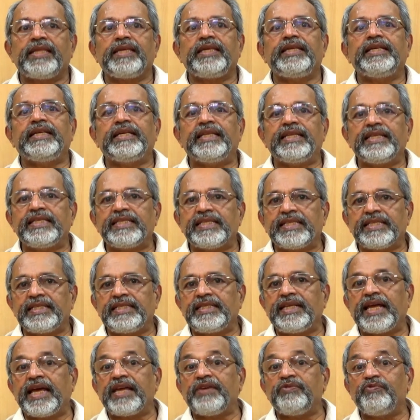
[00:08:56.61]
the
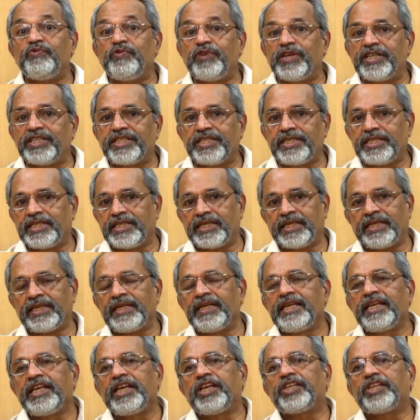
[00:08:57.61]
increasing diversity,